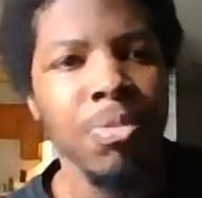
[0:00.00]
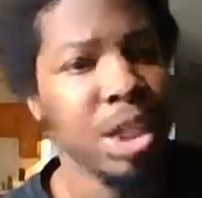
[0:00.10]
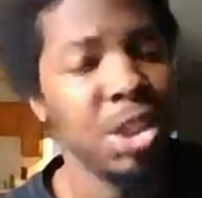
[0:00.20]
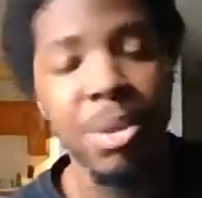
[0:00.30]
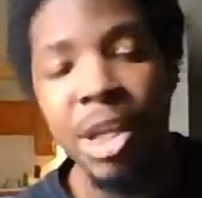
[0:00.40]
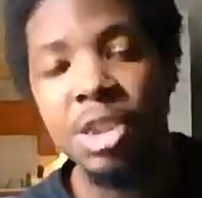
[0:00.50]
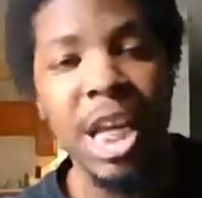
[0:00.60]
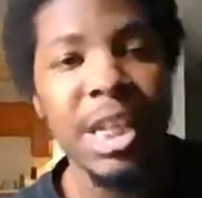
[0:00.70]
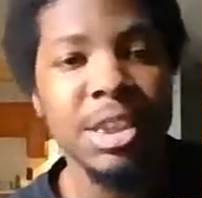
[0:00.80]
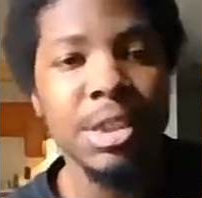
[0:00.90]
Someone else
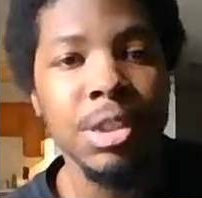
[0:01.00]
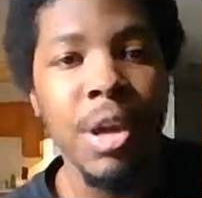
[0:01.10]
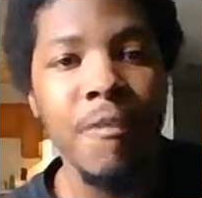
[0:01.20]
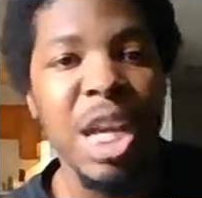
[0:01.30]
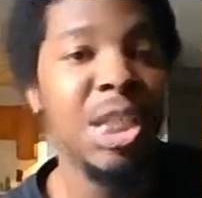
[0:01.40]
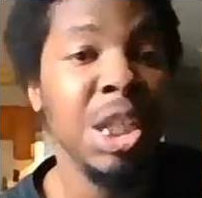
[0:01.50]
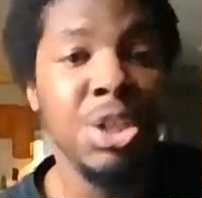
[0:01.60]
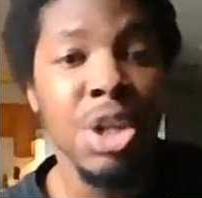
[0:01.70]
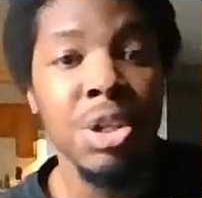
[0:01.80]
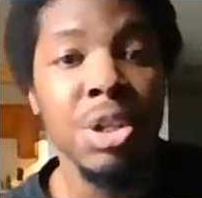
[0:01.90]
has to face each
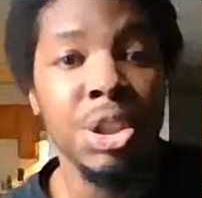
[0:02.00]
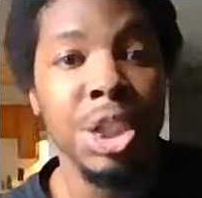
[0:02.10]
other to